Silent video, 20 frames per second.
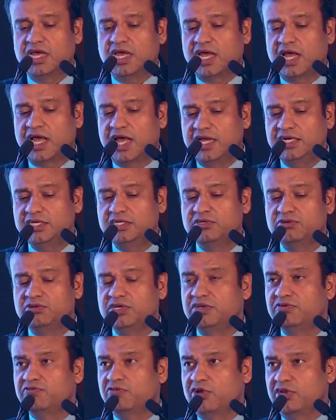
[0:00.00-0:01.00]
and
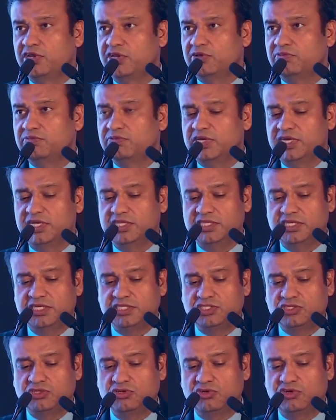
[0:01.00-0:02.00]
urine volume in these
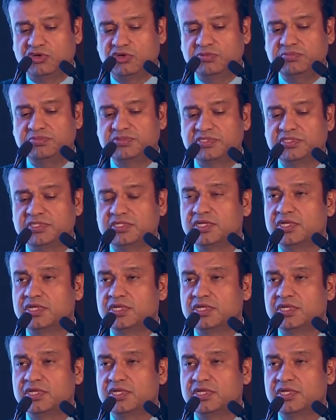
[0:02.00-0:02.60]
two groups.